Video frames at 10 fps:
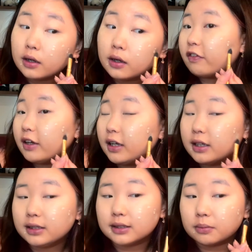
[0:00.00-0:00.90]
I find that
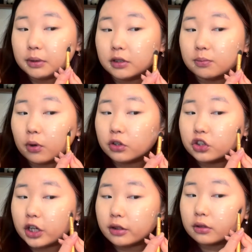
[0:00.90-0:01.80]
this is a bit more
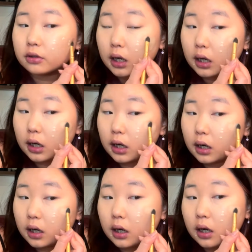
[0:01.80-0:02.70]
gentle than the
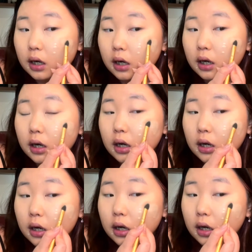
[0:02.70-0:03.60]
stippling brush,
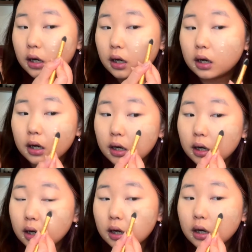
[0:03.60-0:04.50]
but it removes less
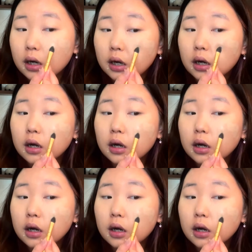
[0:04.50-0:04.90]
product.